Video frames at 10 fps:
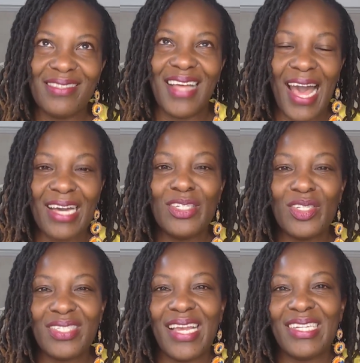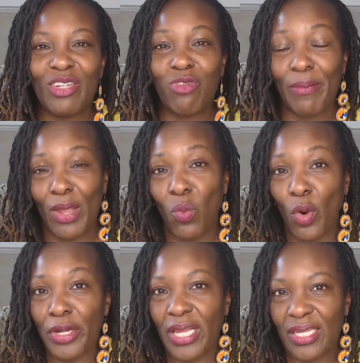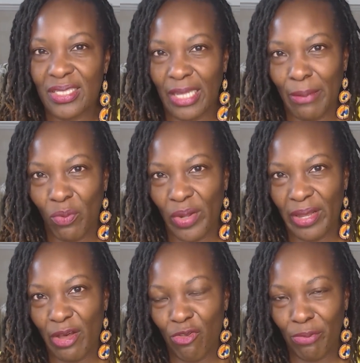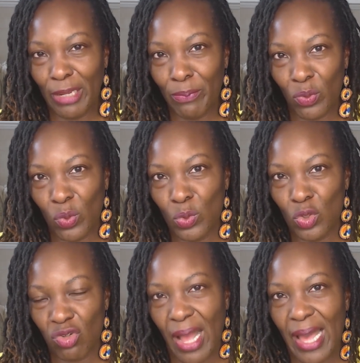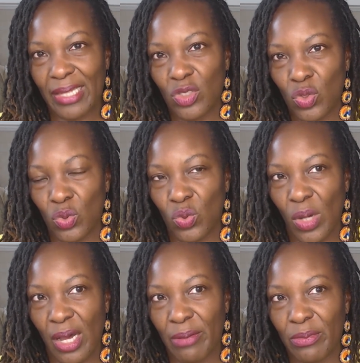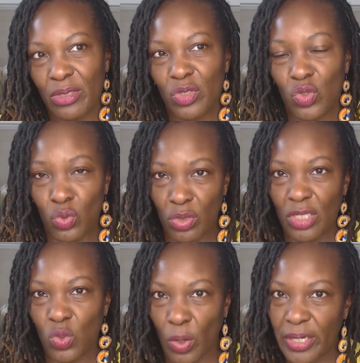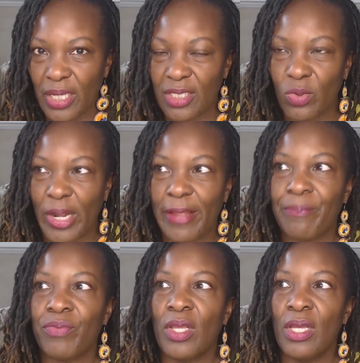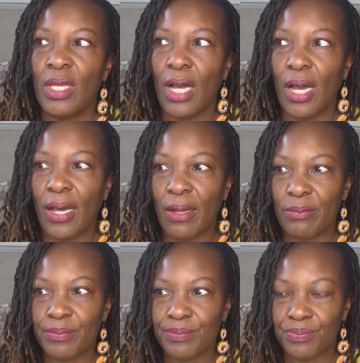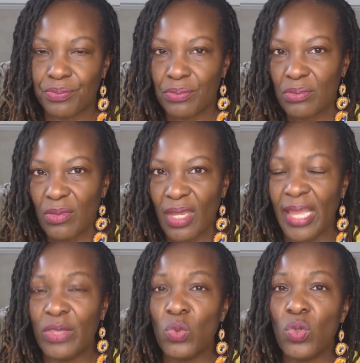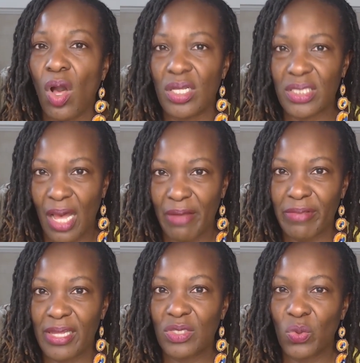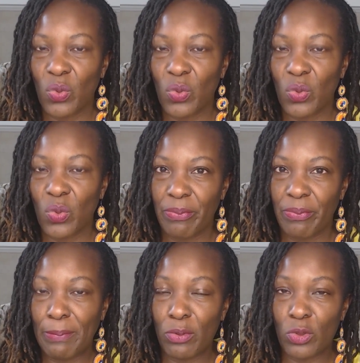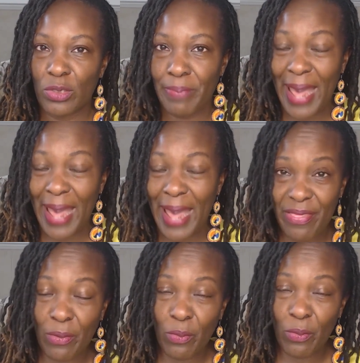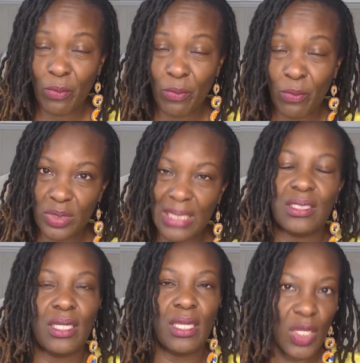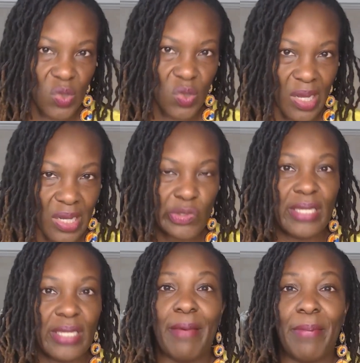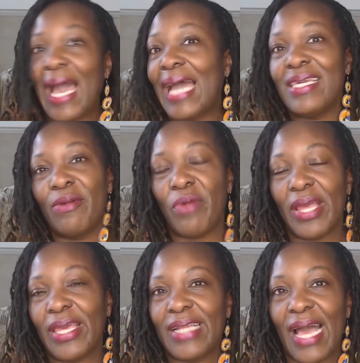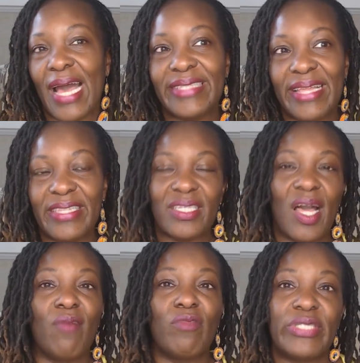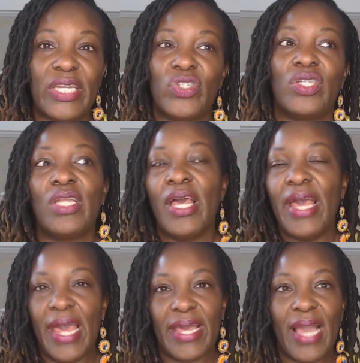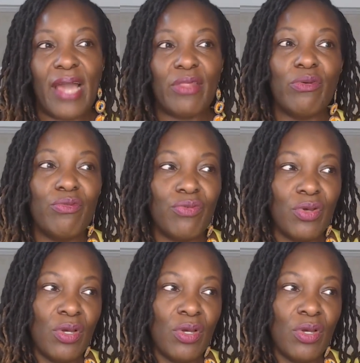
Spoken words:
understand it from a working standpoint of people who try to do these workings, right? Um, and who cause conflict with people's path and with people's destiny. So I understand that. But I didn't recognize that this conversation had kind of